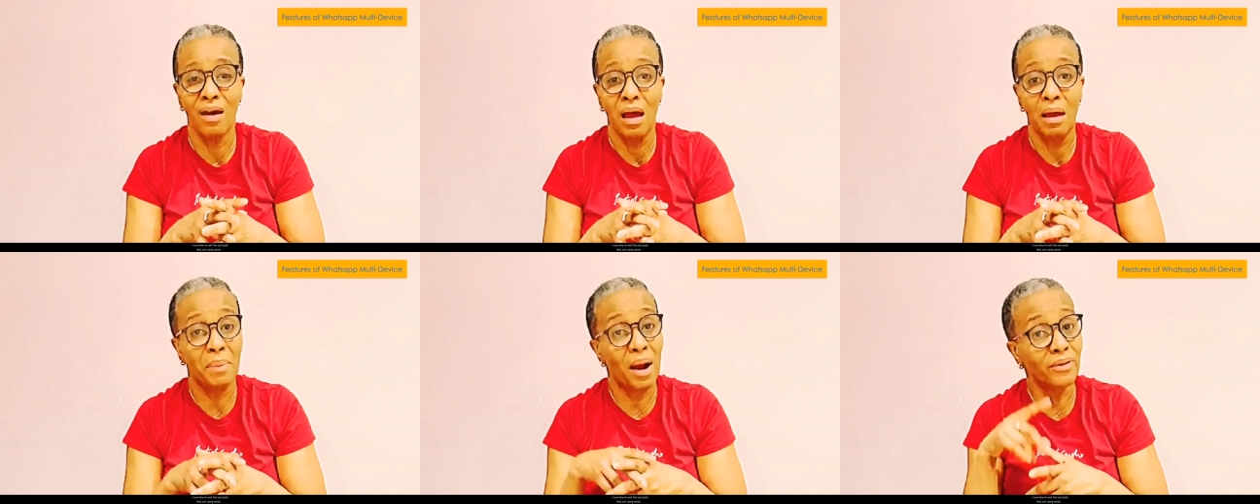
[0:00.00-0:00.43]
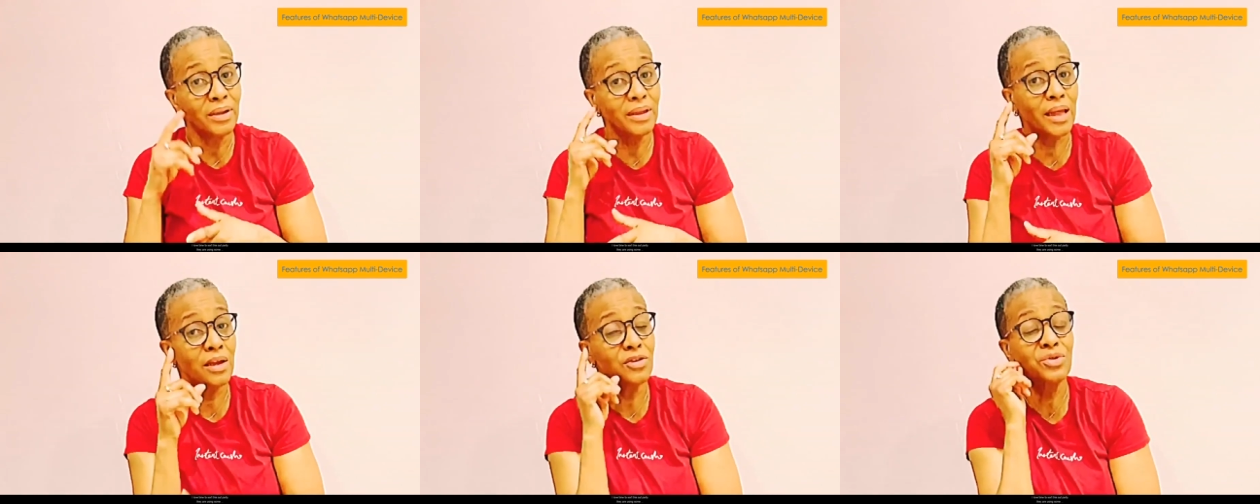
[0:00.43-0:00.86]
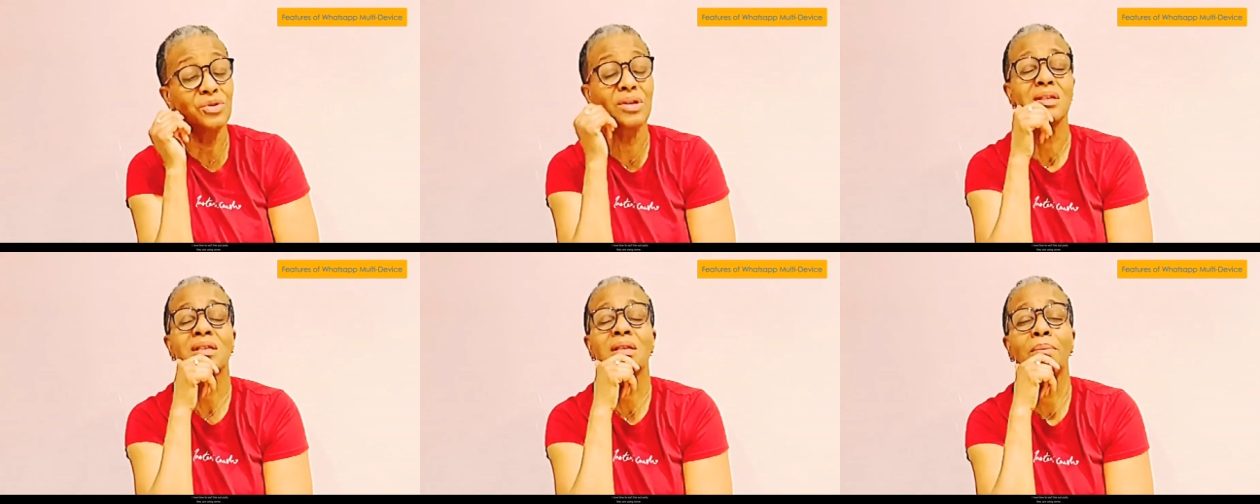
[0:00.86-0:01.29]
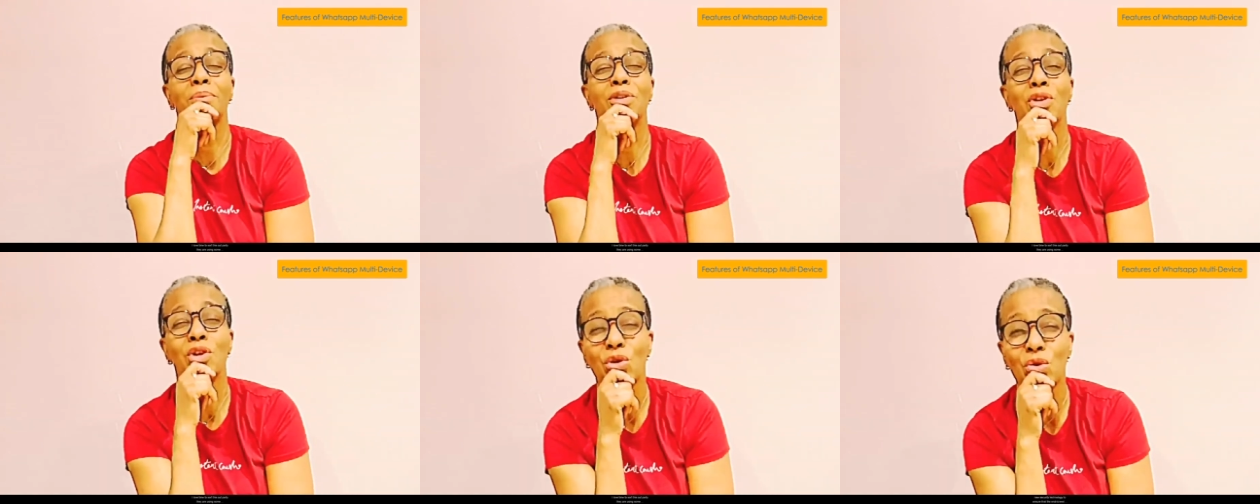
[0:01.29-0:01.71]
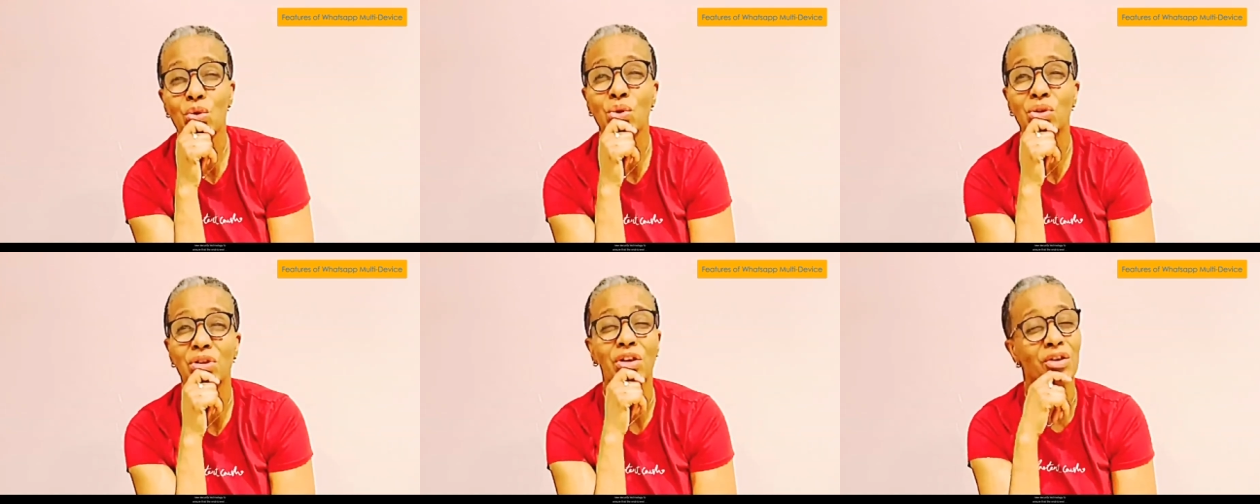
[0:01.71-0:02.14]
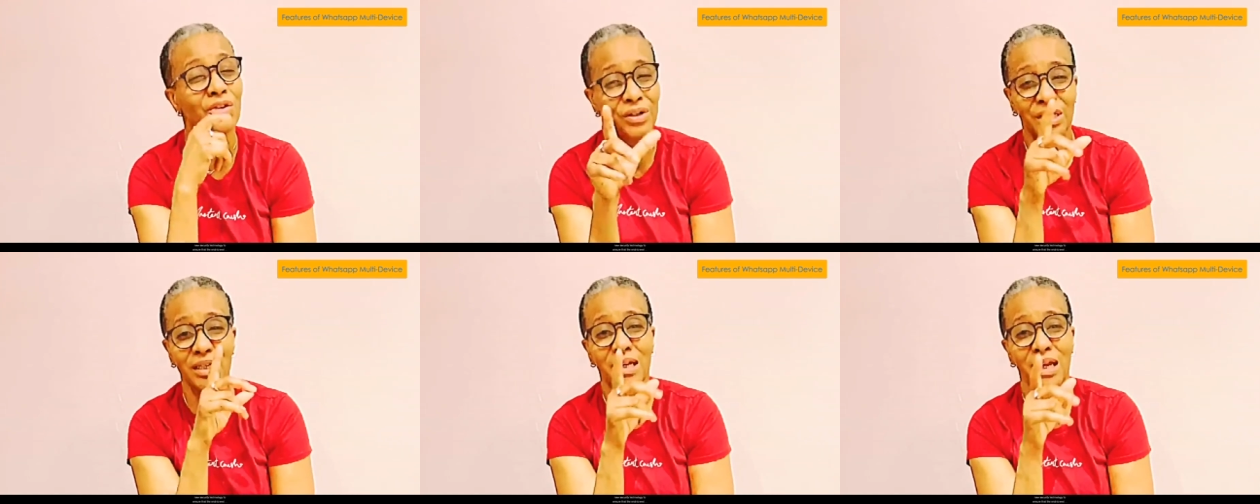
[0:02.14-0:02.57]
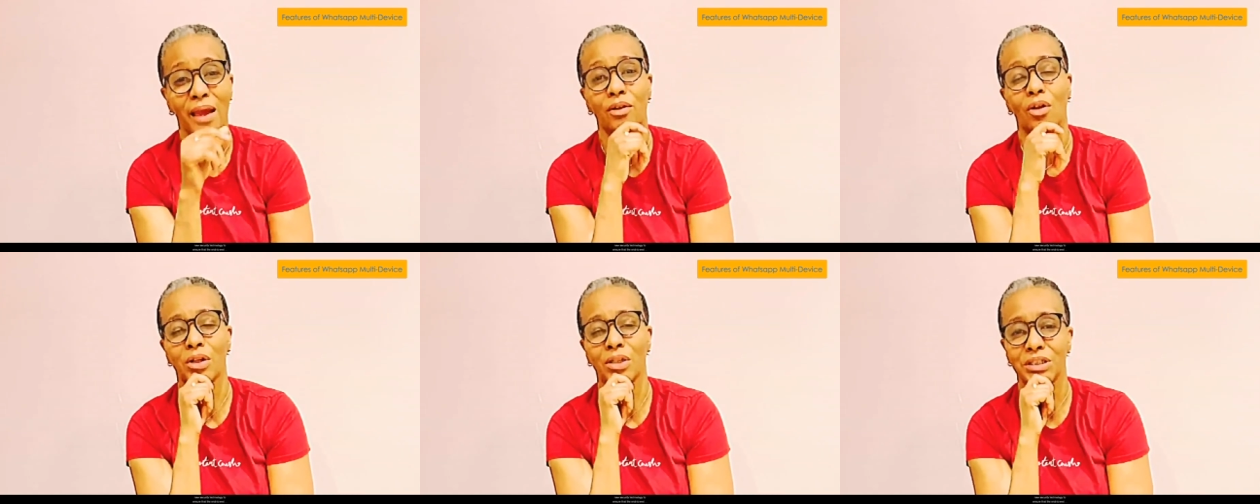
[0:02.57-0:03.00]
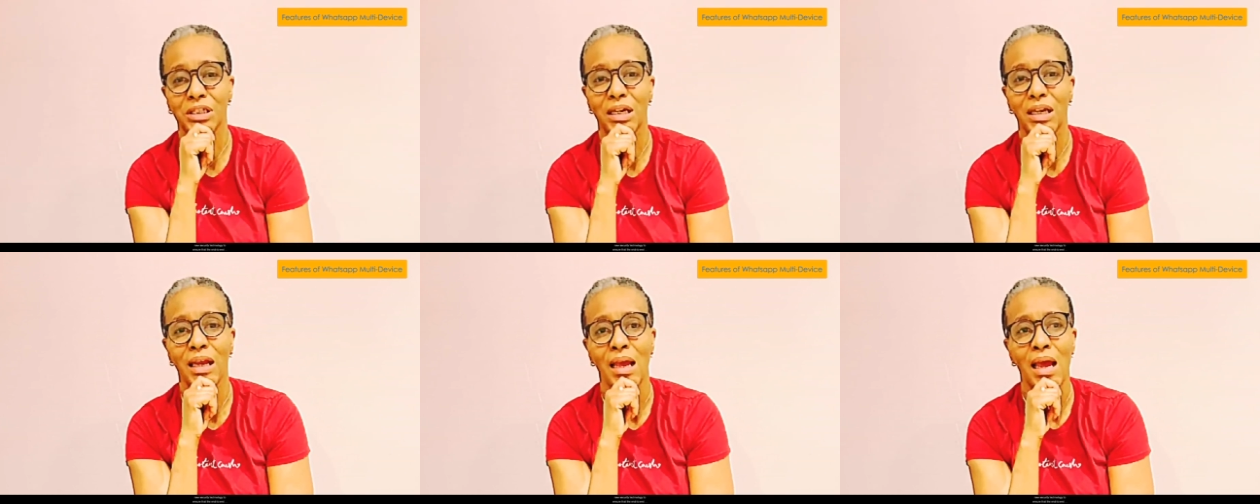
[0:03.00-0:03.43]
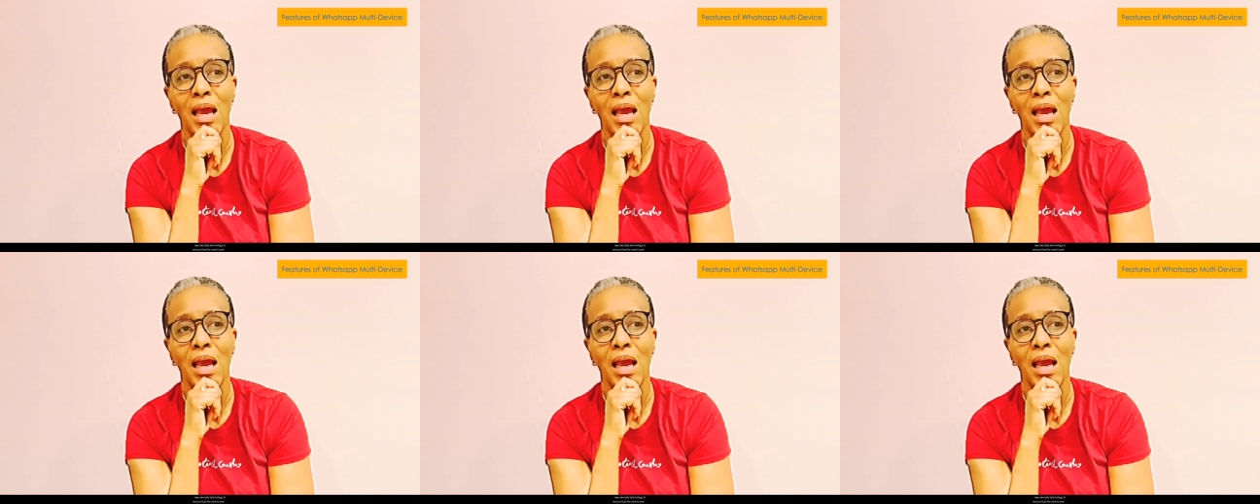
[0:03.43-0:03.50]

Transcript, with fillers: Apparently they're using some new security technology